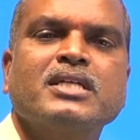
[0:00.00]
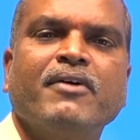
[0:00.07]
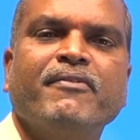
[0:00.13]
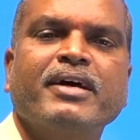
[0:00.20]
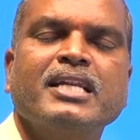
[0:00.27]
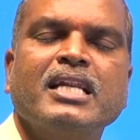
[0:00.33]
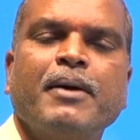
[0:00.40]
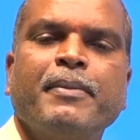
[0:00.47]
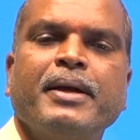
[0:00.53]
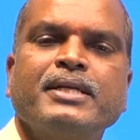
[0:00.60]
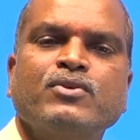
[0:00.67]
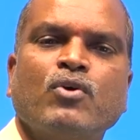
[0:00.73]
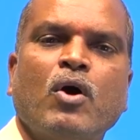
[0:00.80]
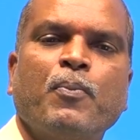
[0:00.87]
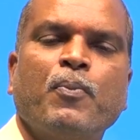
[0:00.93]

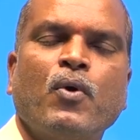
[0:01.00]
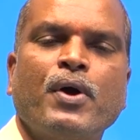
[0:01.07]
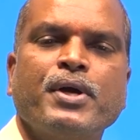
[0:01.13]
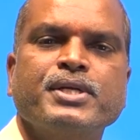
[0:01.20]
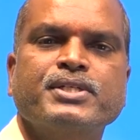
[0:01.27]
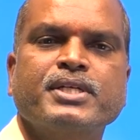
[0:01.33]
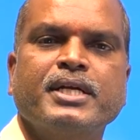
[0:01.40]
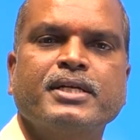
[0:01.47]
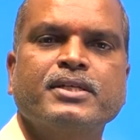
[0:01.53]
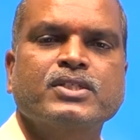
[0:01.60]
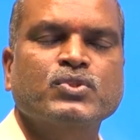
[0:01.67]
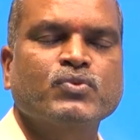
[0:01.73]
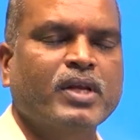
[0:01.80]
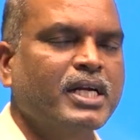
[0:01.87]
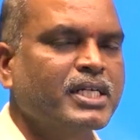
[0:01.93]
government appointed
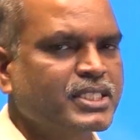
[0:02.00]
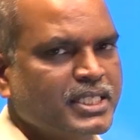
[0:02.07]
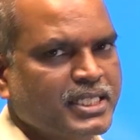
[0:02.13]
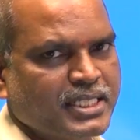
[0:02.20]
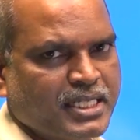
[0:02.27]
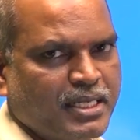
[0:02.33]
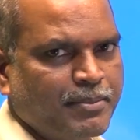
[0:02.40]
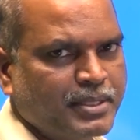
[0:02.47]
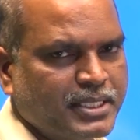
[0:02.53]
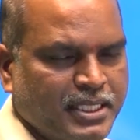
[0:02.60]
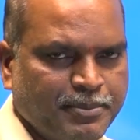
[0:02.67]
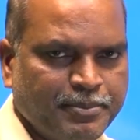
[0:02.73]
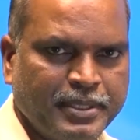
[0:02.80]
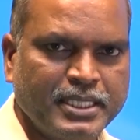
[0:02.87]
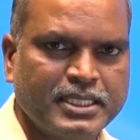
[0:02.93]
Swaran Singh Committee
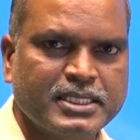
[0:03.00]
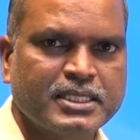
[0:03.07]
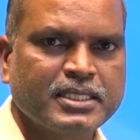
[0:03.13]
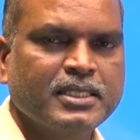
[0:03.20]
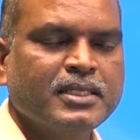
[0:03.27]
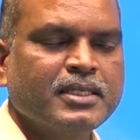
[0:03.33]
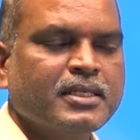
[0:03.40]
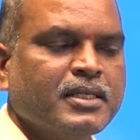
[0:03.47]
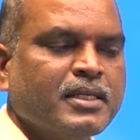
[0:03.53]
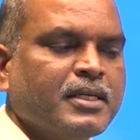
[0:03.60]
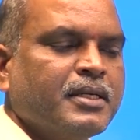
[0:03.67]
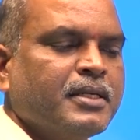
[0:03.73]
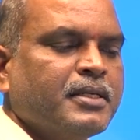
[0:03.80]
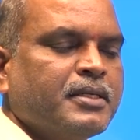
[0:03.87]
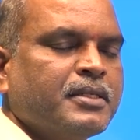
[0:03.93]
means?
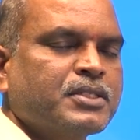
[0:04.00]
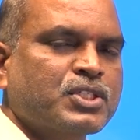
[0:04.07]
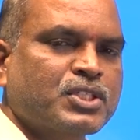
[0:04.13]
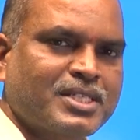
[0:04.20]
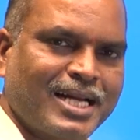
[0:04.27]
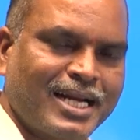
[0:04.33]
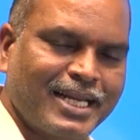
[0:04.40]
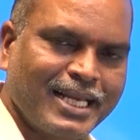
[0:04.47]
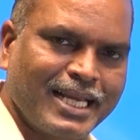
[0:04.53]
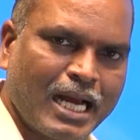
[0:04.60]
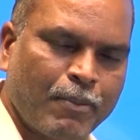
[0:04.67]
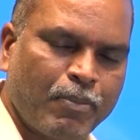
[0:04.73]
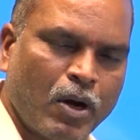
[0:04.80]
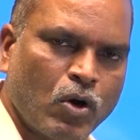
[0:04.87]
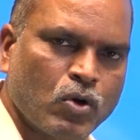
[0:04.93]
Study
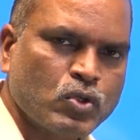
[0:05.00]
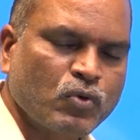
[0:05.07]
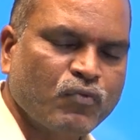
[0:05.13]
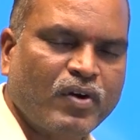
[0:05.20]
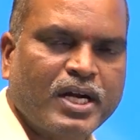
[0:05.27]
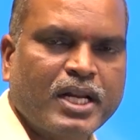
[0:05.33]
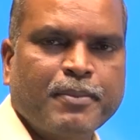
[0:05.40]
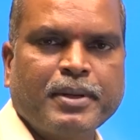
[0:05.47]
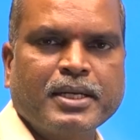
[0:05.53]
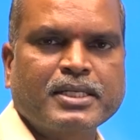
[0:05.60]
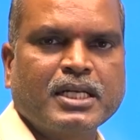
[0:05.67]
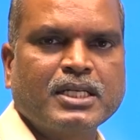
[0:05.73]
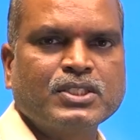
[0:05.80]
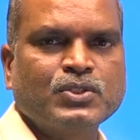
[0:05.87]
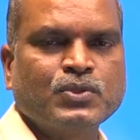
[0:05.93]
about
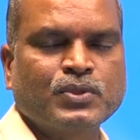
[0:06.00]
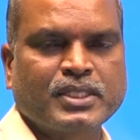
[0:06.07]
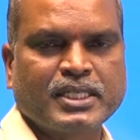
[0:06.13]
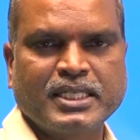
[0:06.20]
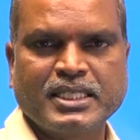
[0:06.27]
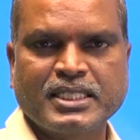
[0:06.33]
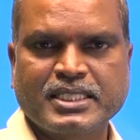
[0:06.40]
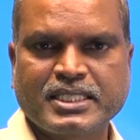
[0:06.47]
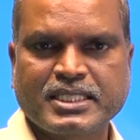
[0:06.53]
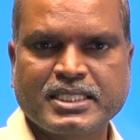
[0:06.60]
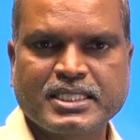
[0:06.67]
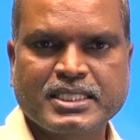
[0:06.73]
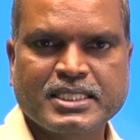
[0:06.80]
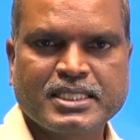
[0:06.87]
fundamental duties.